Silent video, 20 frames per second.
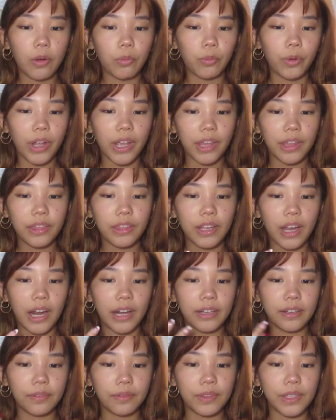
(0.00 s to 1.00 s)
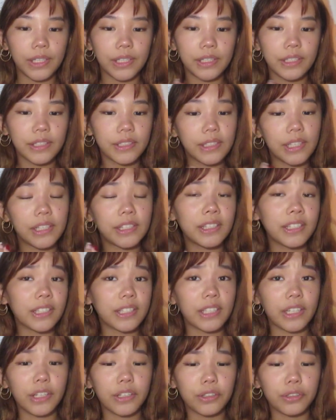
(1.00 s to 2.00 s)
with kind of this
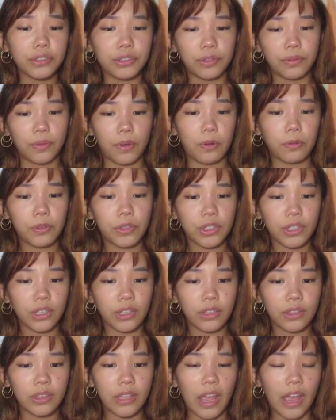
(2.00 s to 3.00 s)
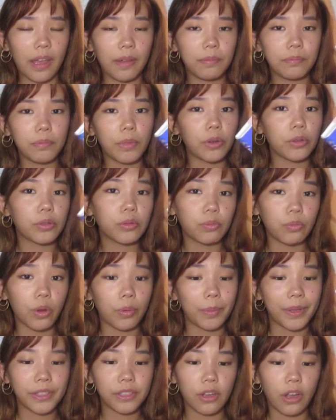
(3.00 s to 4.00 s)
sincere devotion that most
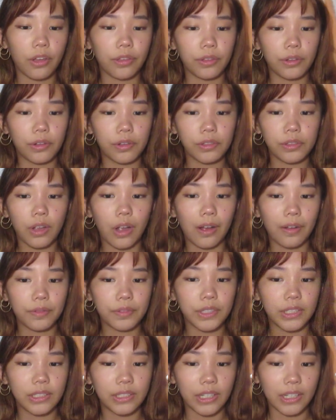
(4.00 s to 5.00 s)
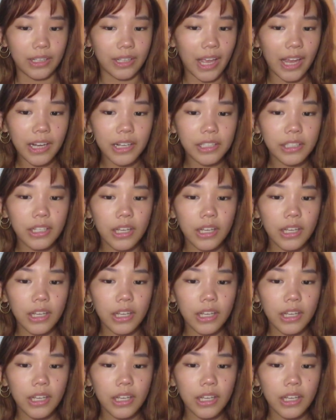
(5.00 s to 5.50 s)
romance authors often neglect.